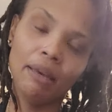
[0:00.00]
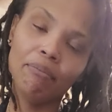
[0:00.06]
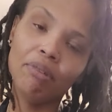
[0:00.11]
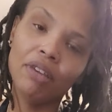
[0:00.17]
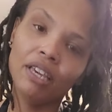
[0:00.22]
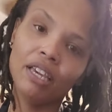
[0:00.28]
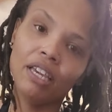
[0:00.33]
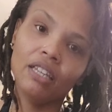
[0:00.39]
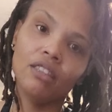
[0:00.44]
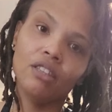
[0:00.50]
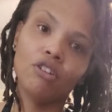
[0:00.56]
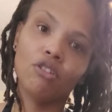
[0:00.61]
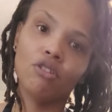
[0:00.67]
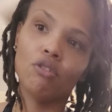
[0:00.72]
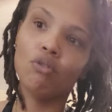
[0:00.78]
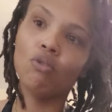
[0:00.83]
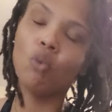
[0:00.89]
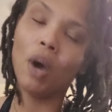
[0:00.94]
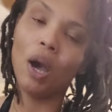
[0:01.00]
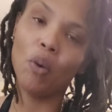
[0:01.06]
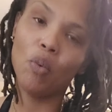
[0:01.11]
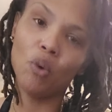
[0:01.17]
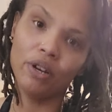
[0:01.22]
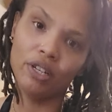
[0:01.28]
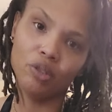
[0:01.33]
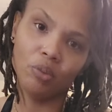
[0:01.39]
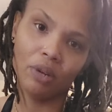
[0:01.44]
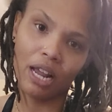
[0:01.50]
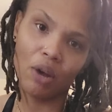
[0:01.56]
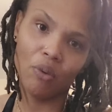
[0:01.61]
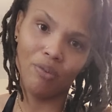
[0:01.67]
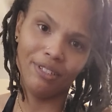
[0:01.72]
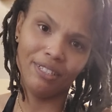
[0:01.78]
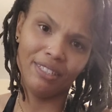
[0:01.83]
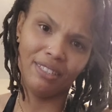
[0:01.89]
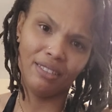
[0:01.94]
being the girl who I was when I
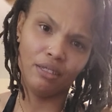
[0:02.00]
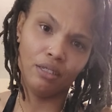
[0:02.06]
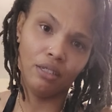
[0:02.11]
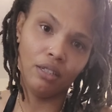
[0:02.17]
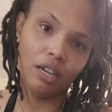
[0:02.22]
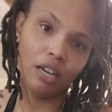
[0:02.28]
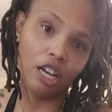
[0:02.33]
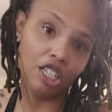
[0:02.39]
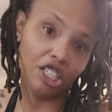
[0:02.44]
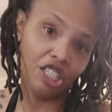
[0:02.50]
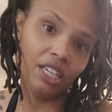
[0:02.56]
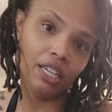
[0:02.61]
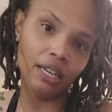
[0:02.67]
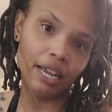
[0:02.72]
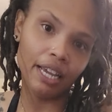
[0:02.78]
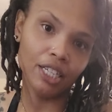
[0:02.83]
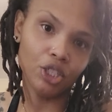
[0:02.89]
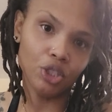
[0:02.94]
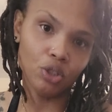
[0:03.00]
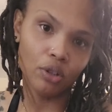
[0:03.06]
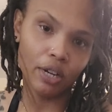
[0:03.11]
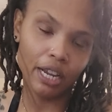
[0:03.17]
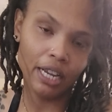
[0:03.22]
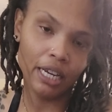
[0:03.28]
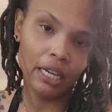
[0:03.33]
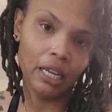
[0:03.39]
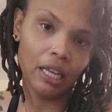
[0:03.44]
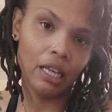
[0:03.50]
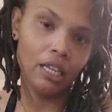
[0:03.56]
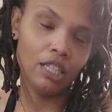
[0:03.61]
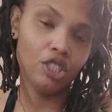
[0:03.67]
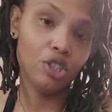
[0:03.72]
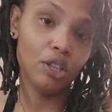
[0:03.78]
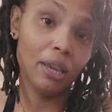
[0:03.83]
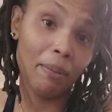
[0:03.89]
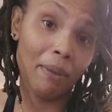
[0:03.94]
was a teenager in the
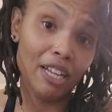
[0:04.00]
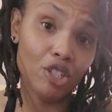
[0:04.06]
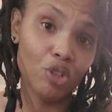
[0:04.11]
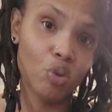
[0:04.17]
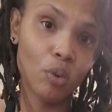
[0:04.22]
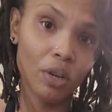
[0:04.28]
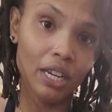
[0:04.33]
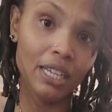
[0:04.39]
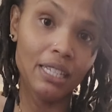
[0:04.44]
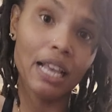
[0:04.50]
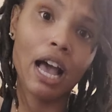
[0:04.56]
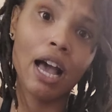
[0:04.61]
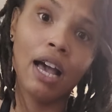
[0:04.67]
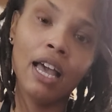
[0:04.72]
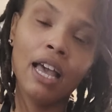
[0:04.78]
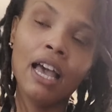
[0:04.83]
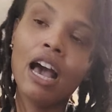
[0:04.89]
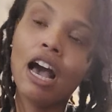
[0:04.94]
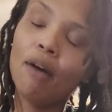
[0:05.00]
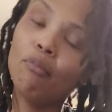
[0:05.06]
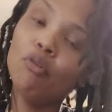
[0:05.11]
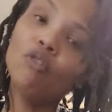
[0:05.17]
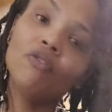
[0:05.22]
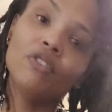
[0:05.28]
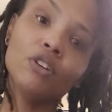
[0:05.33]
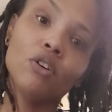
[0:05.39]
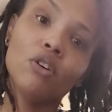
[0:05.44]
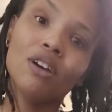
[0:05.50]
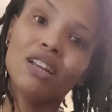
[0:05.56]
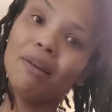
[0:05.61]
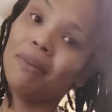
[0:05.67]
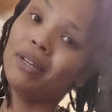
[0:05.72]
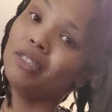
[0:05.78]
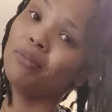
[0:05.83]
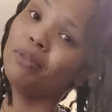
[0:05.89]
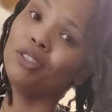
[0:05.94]
in my 20s. I I'm moving on. I'm
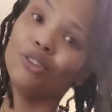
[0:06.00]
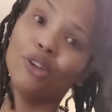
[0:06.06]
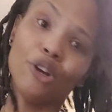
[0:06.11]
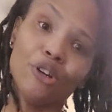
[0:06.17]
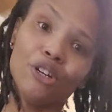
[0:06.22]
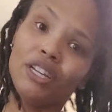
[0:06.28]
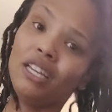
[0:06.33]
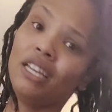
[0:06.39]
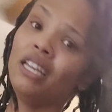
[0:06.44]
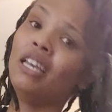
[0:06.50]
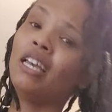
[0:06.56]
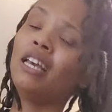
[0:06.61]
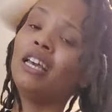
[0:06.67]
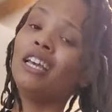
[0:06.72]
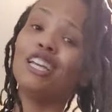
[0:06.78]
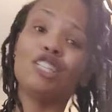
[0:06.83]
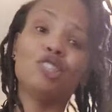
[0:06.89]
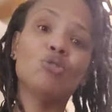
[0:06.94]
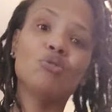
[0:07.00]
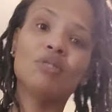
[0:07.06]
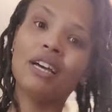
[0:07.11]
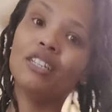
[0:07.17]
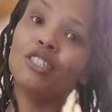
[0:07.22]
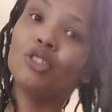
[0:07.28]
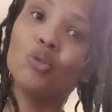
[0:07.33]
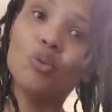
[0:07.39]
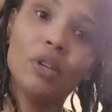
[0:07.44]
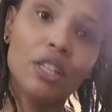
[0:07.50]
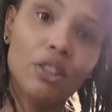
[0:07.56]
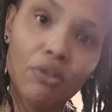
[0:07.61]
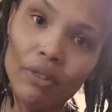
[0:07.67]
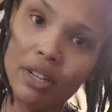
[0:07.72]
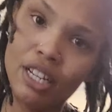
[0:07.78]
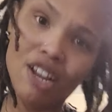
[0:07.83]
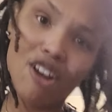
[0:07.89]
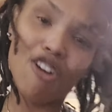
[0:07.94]
about to be 30 in
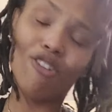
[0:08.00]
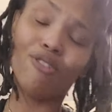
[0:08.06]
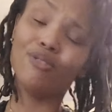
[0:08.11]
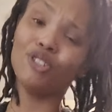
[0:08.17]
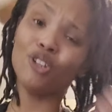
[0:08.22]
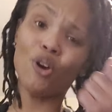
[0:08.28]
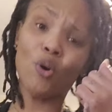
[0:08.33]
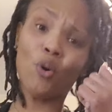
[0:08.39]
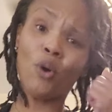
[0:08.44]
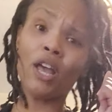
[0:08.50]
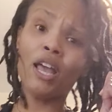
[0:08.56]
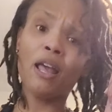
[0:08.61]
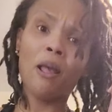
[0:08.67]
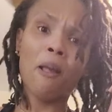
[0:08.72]
2023, y'all. So